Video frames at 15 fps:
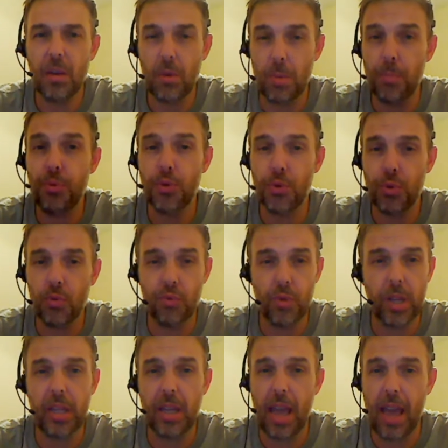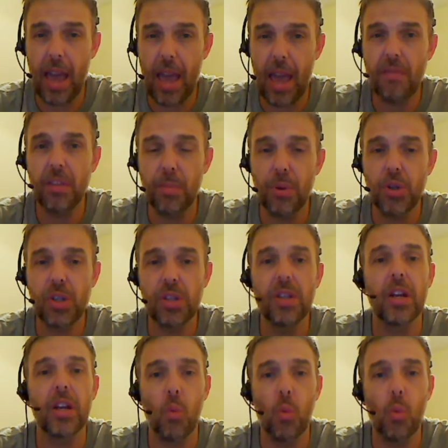were really heavily pushing that
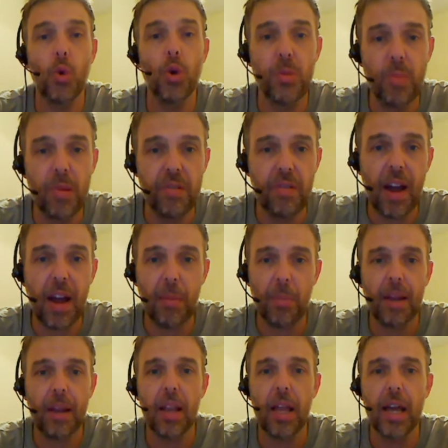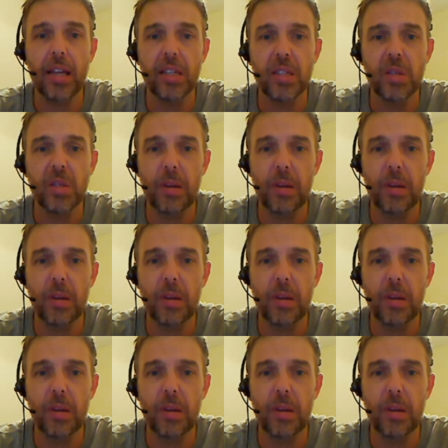it would be vac metalized, but